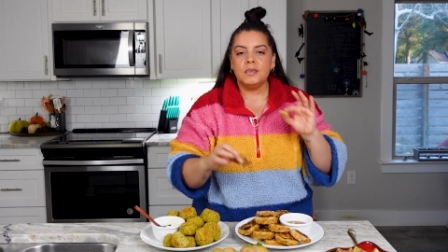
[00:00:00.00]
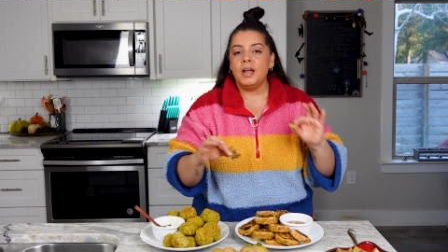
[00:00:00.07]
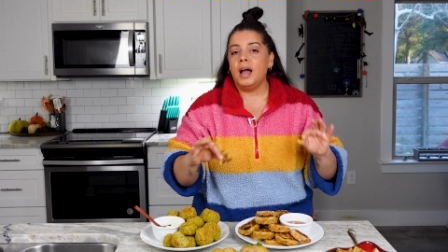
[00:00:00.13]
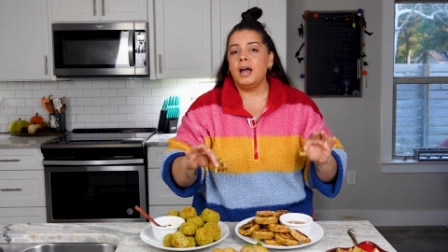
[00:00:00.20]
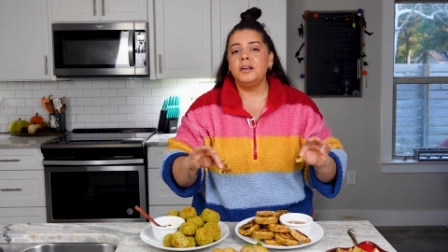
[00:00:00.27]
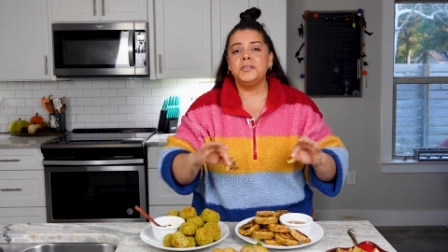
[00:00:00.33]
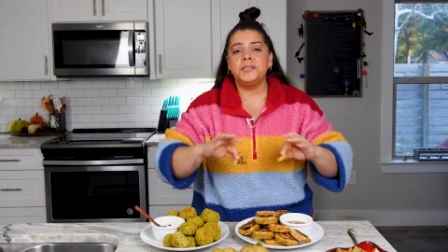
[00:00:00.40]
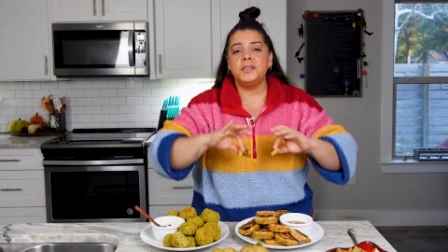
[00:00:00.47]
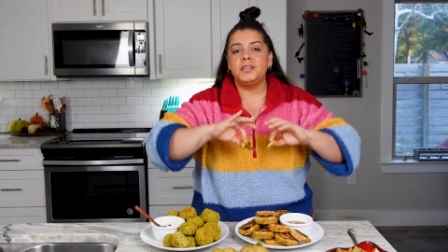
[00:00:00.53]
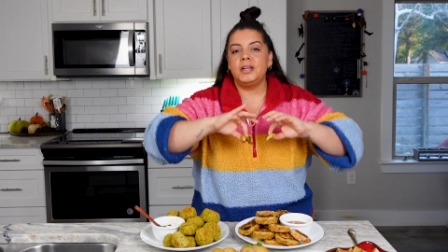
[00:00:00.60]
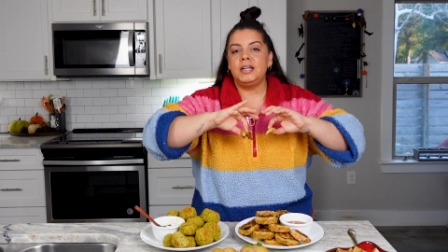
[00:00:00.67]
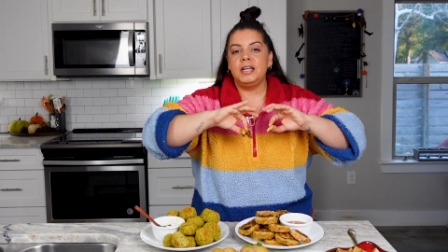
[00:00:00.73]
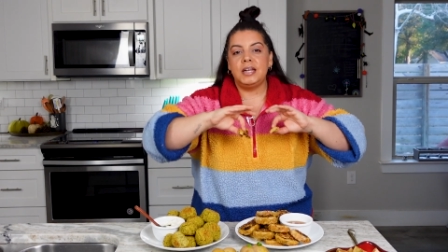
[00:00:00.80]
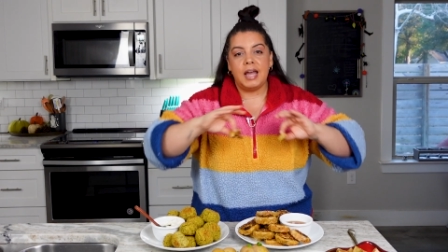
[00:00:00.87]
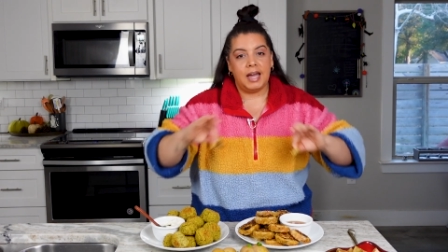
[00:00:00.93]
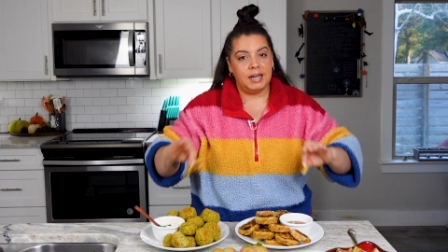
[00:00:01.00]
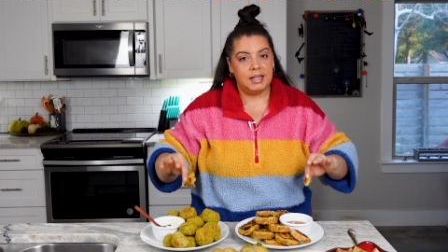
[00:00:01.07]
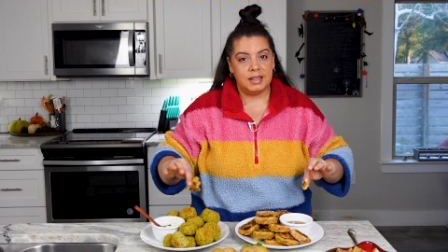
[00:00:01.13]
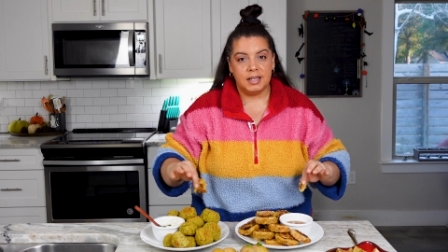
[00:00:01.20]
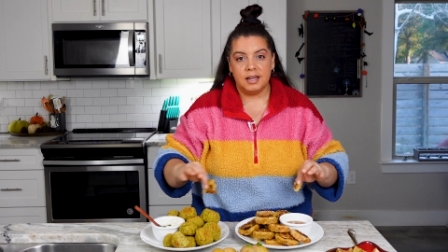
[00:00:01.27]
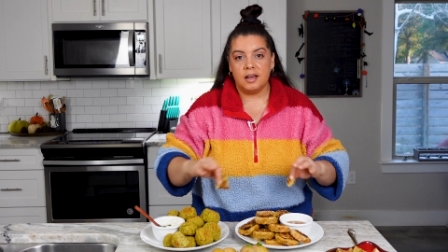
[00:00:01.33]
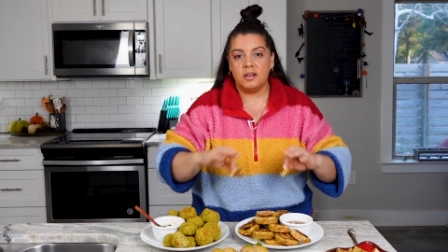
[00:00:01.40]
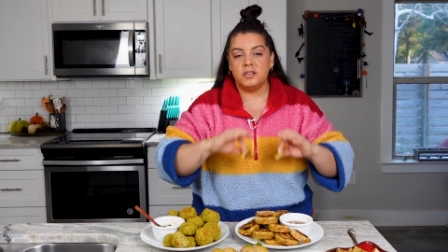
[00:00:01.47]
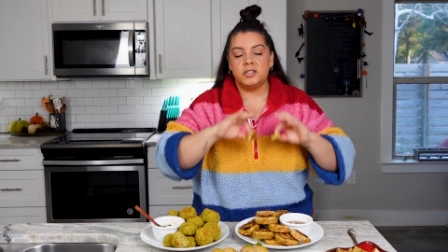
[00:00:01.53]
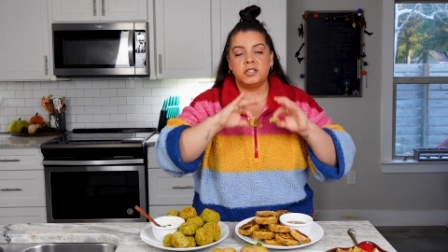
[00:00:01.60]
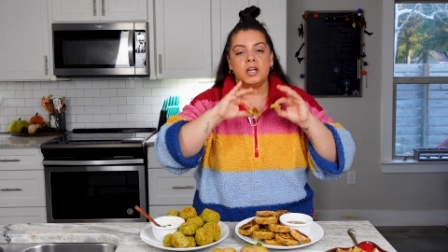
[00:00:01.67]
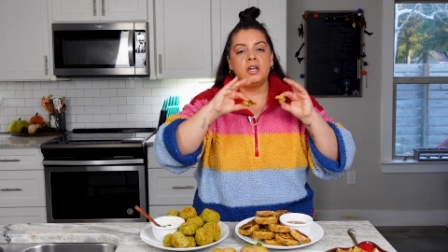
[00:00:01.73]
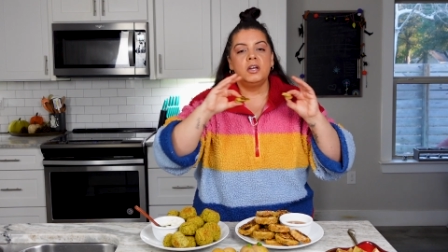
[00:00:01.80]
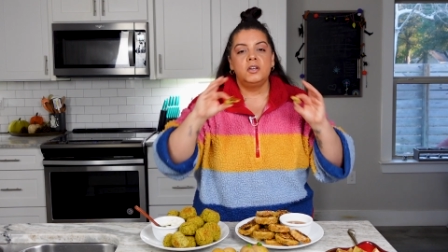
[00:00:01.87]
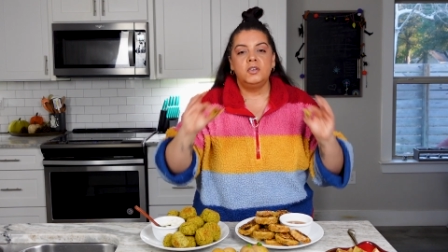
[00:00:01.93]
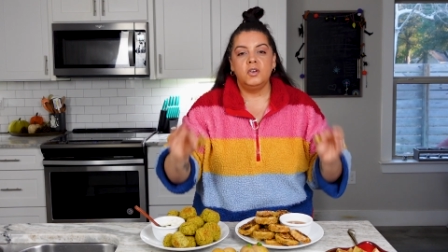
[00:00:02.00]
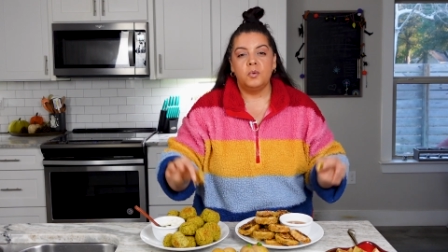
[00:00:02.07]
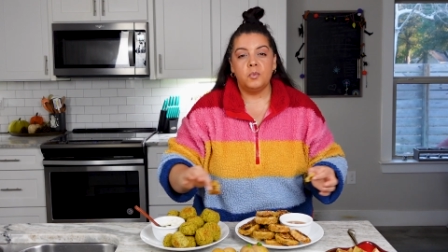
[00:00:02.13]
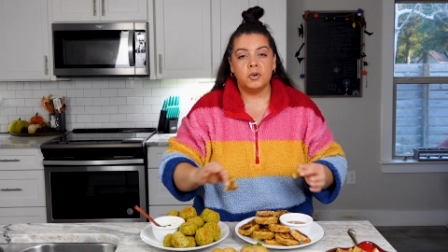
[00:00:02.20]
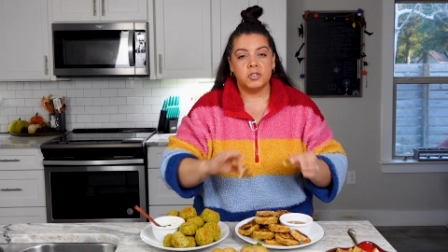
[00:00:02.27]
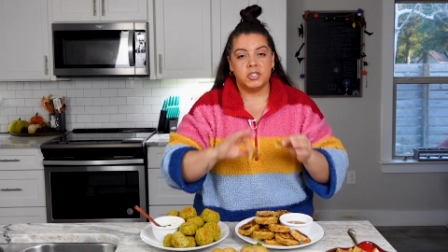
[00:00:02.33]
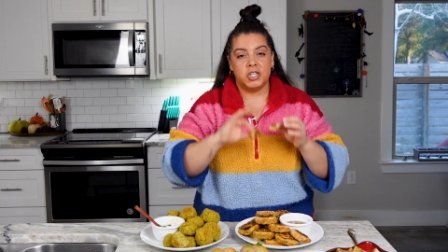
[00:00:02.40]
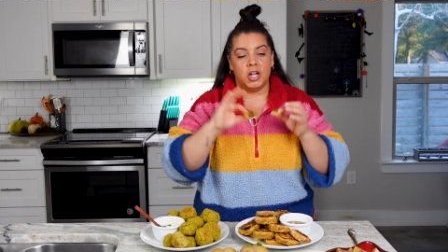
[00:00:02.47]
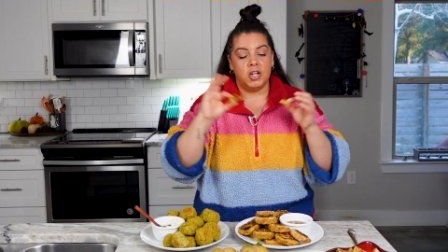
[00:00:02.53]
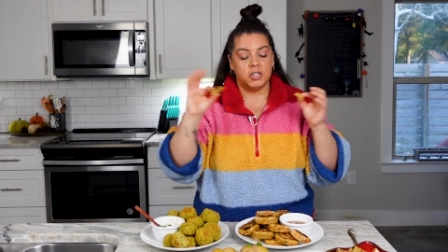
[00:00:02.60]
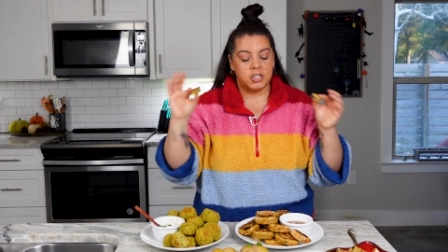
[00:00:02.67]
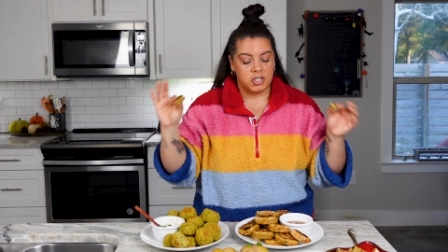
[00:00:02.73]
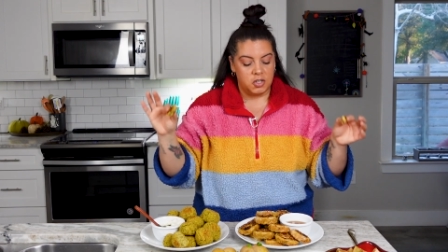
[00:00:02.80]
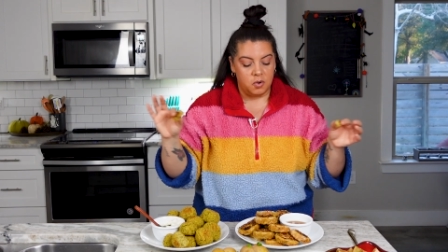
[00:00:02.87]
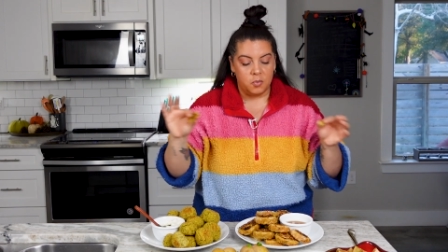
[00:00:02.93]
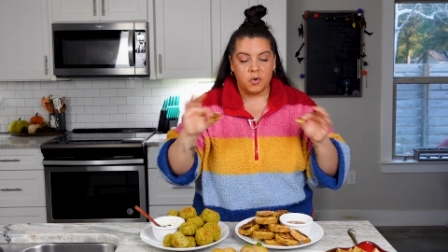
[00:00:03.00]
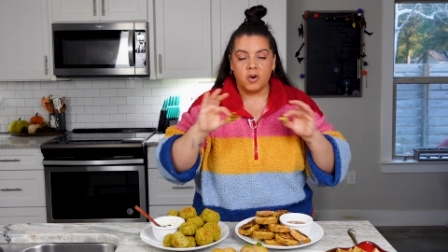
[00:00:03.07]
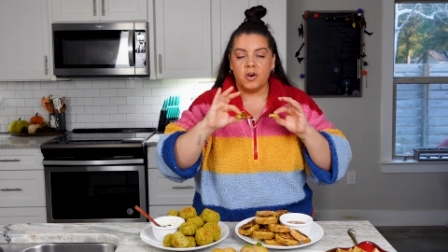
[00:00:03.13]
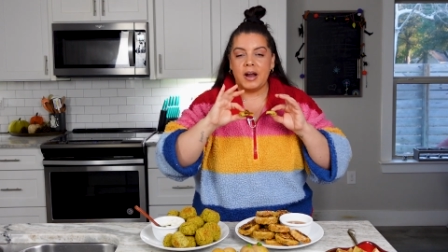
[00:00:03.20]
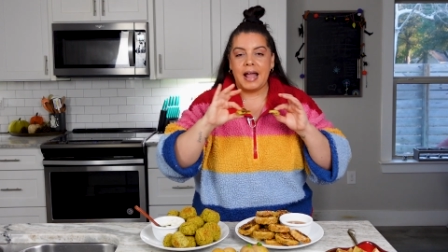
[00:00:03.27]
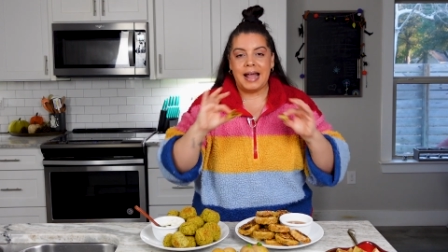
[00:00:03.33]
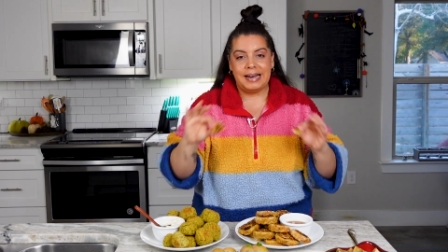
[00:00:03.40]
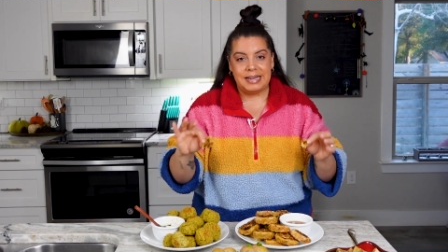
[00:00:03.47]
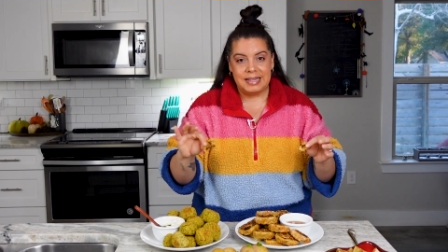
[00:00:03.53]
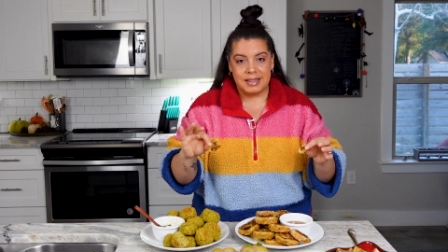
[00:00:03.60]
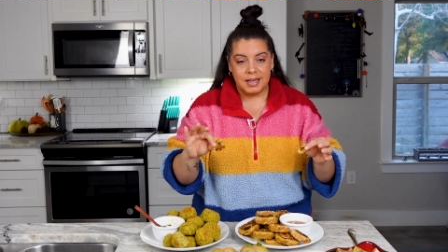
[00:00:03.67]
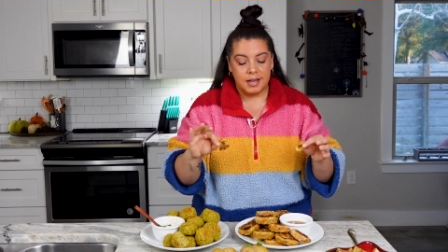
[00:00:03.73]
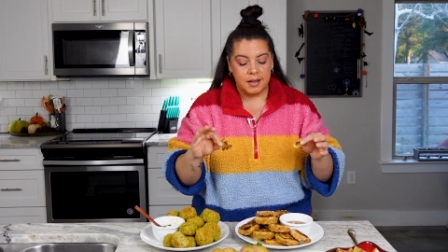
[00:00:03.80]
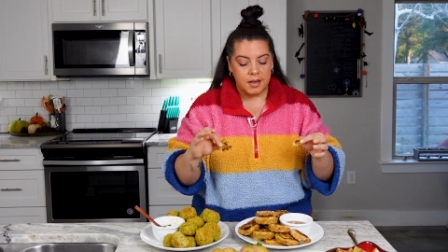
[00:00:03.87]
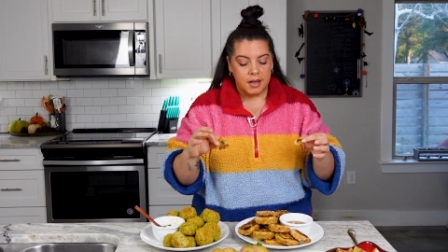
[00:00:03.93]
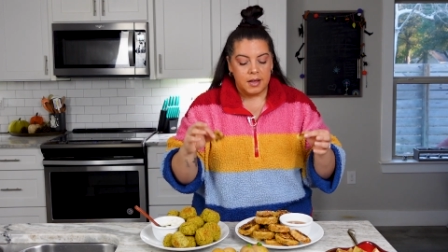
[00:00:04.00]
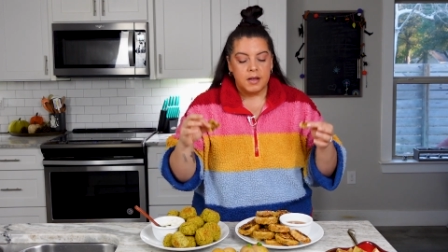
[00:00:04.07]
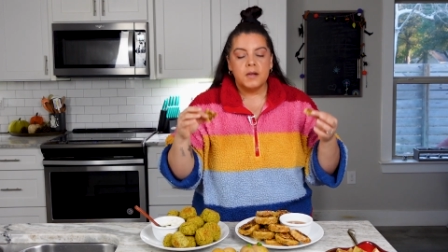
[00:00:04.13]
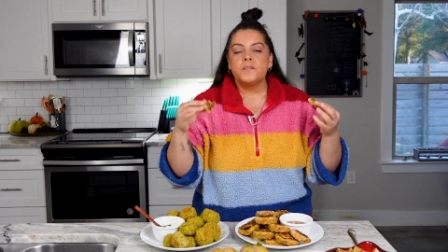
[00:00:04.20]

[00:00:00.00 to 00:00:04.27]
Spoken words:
I don't think they need anything else. No more salt, no more anything.